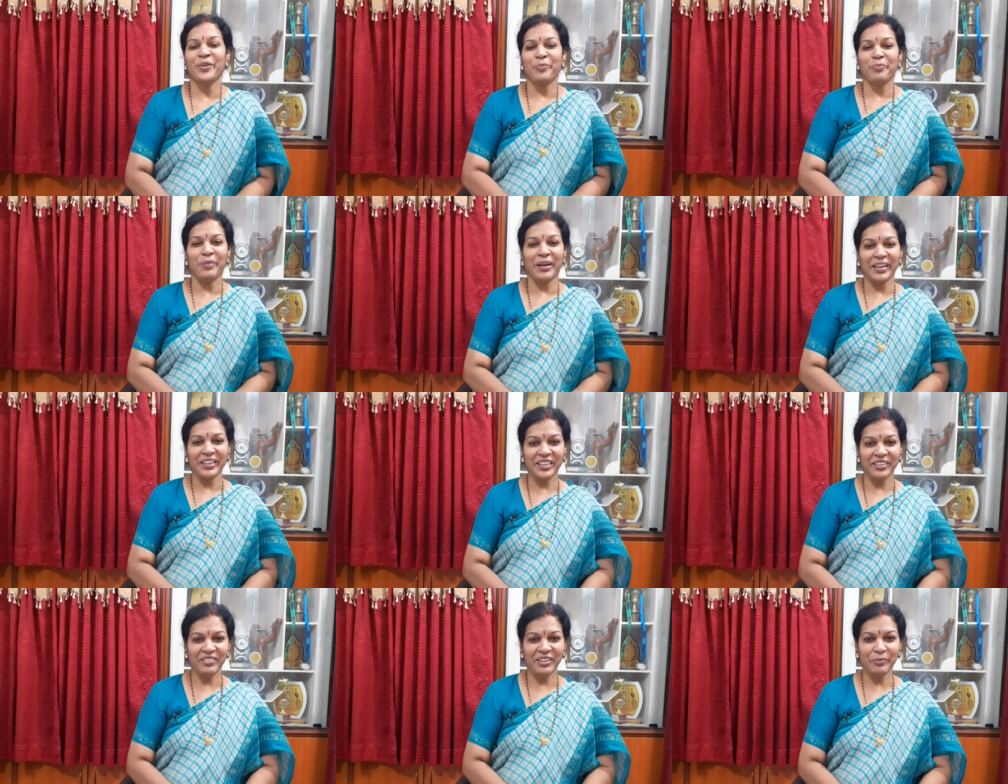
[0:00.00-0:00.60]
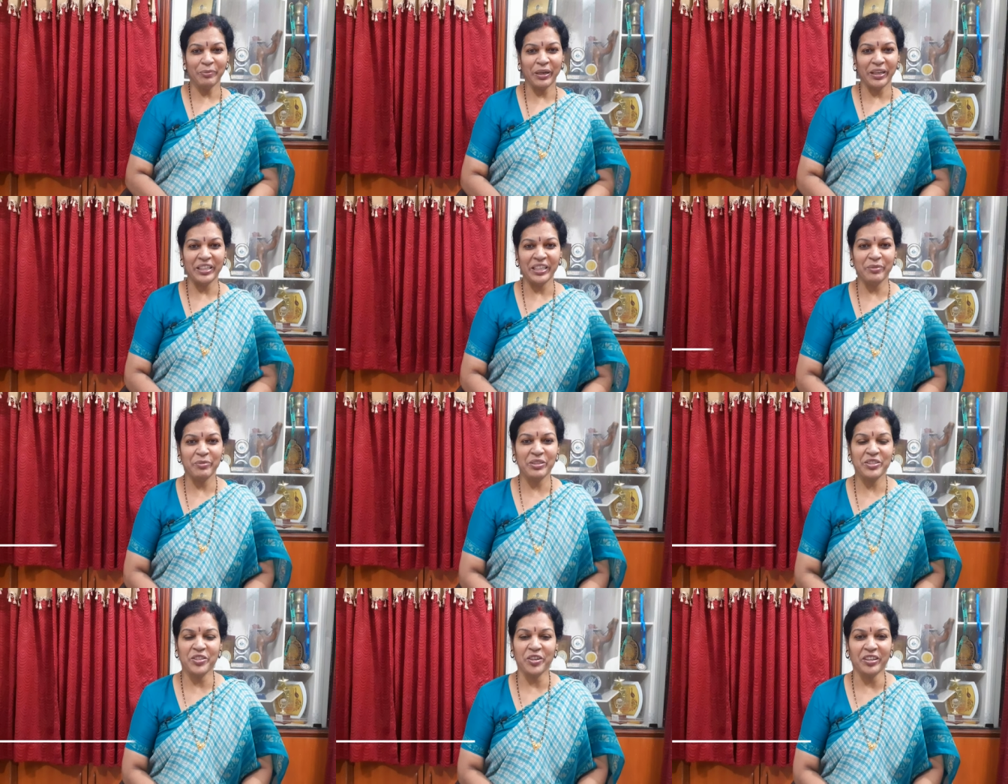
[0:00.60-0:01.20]
By the way, my name
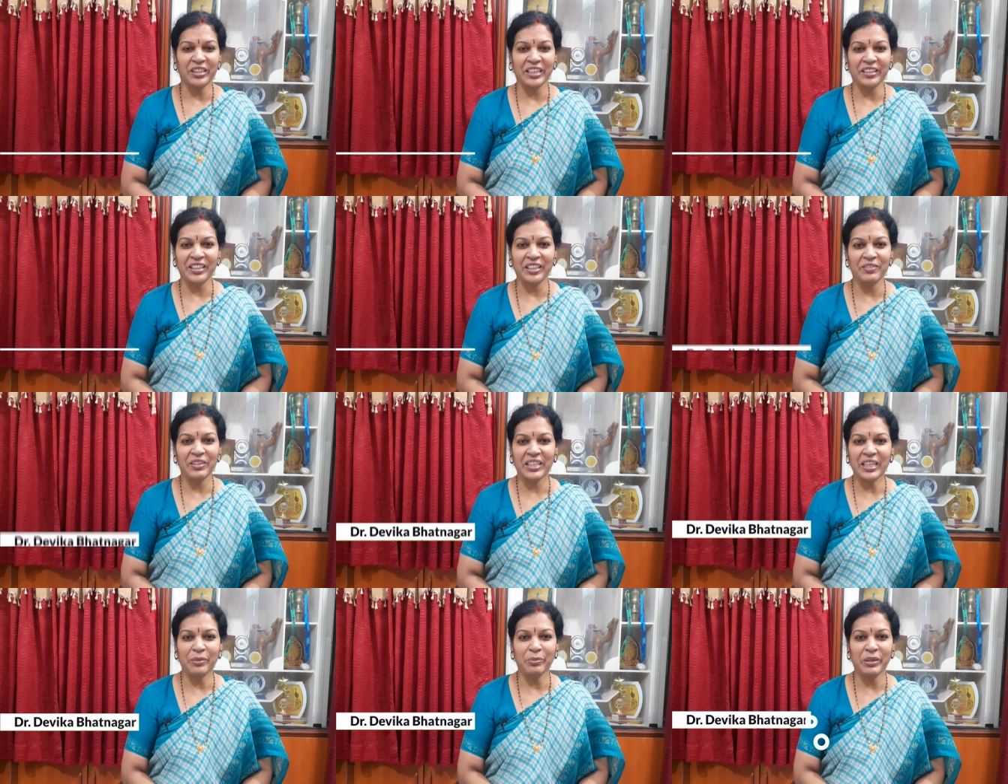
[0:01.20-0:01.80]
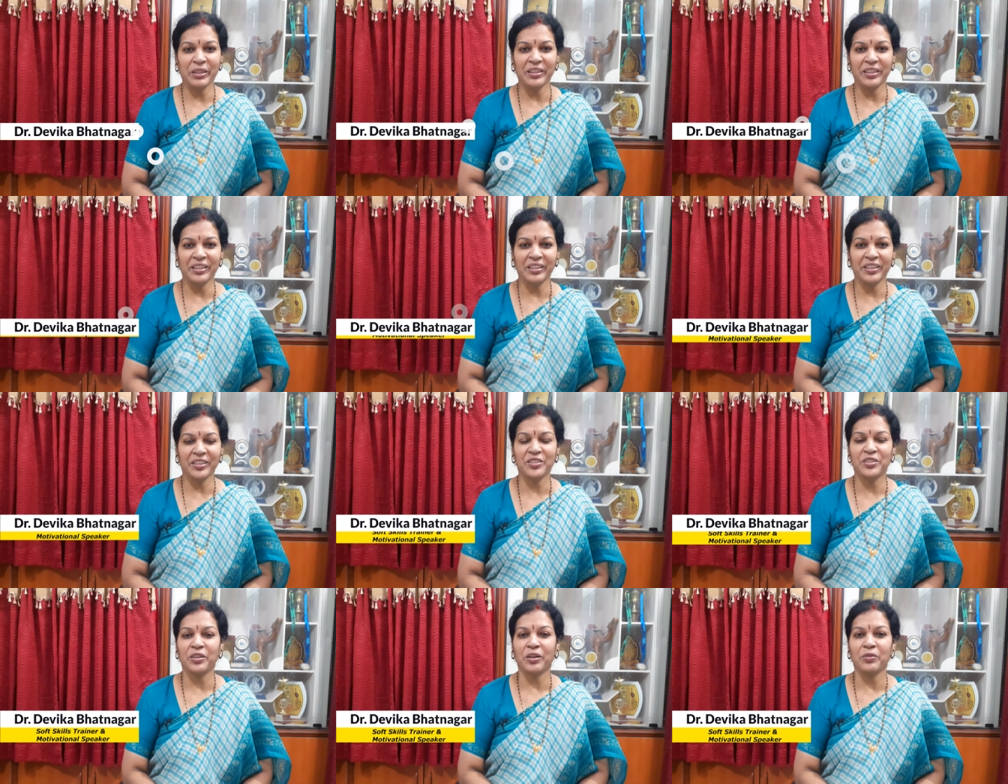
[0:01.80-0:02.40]
is Dr. Devika
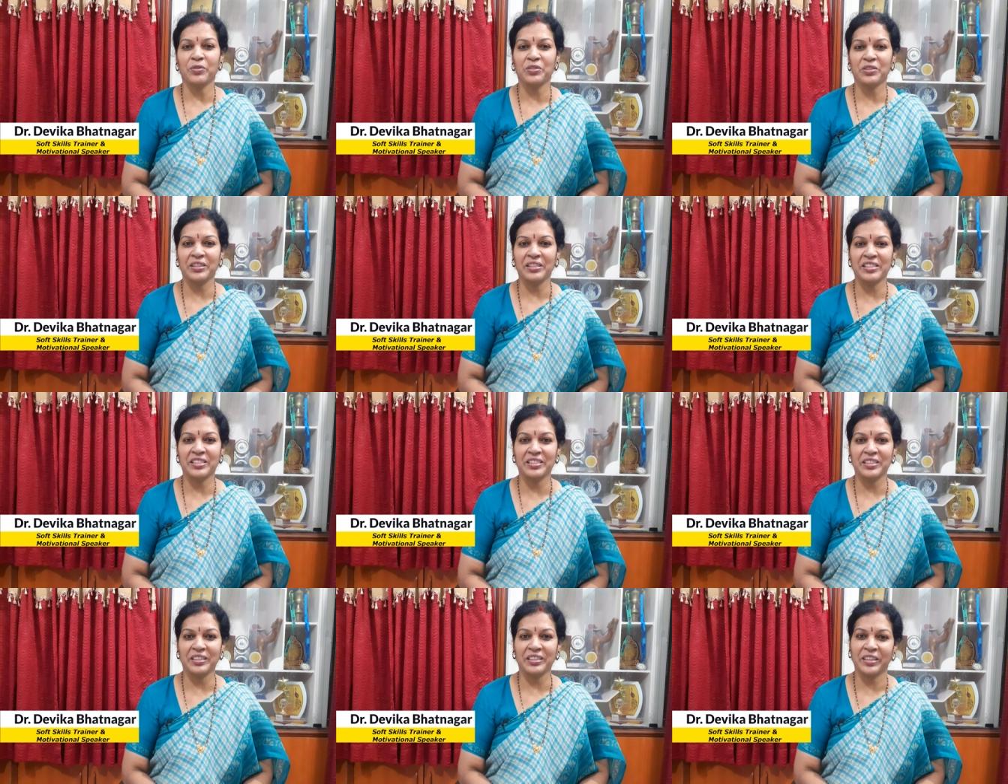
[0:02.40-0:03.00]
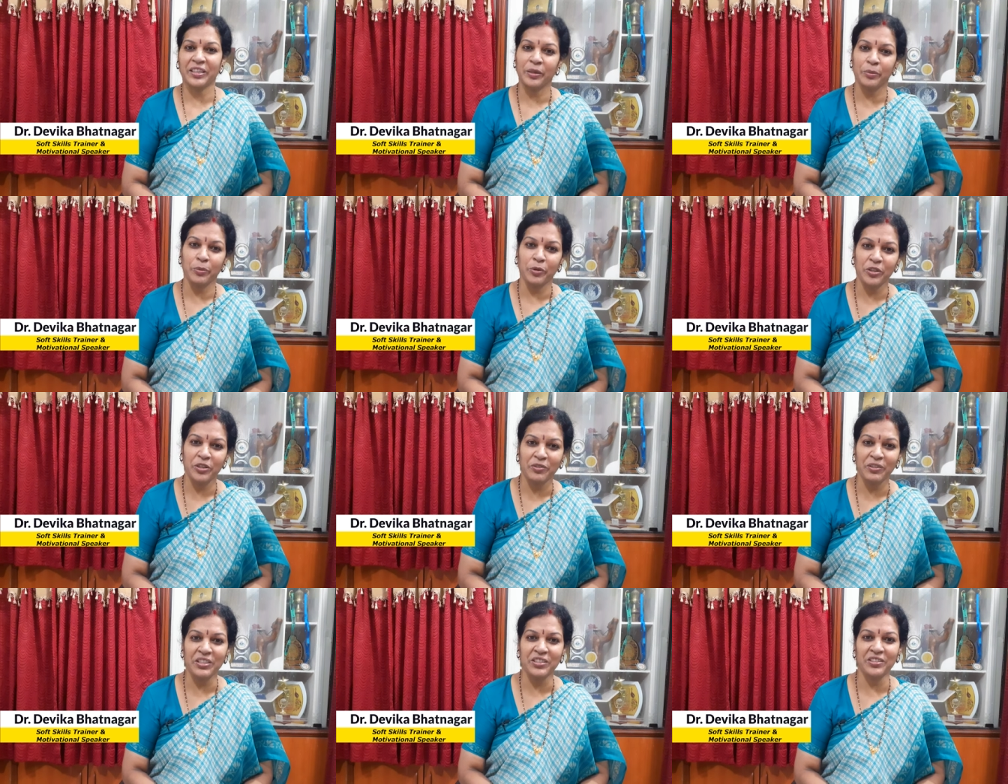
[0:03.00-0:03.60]
Bhatnagar, soft skills trainer and
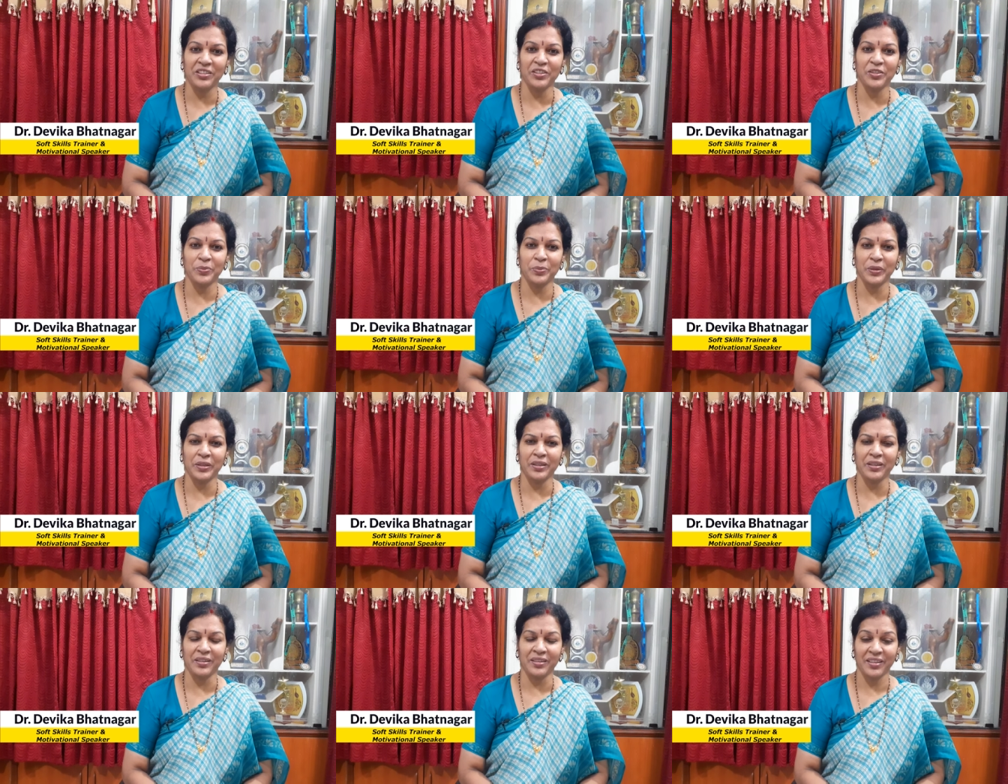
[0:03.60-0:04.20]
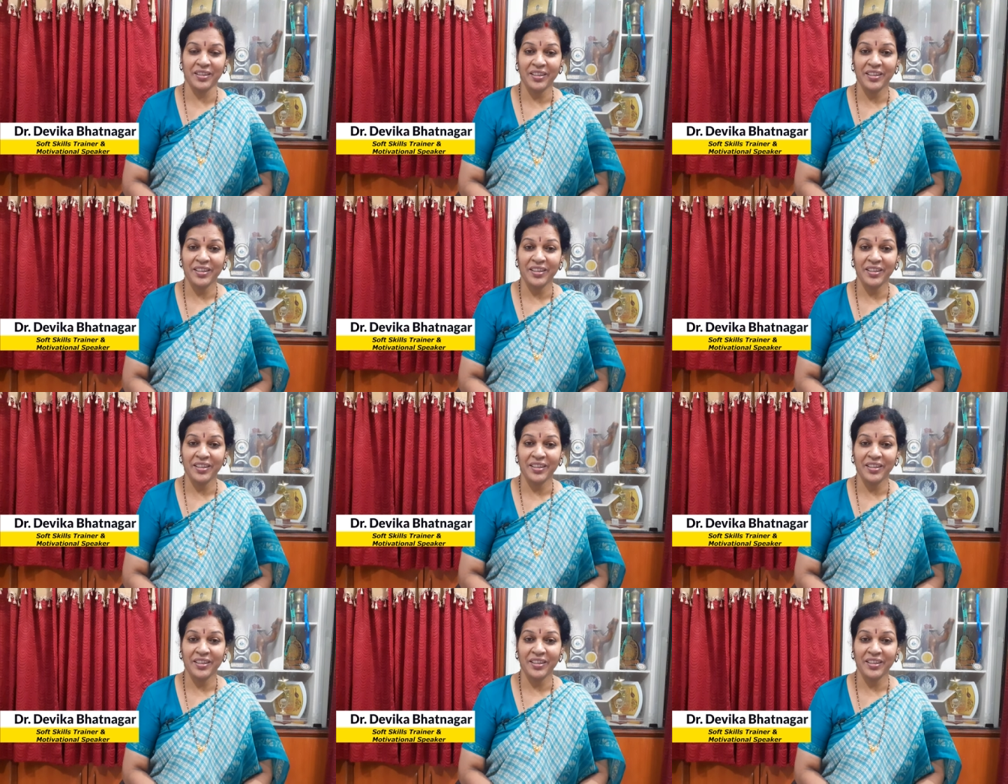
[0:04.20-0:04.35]
motivational speaker.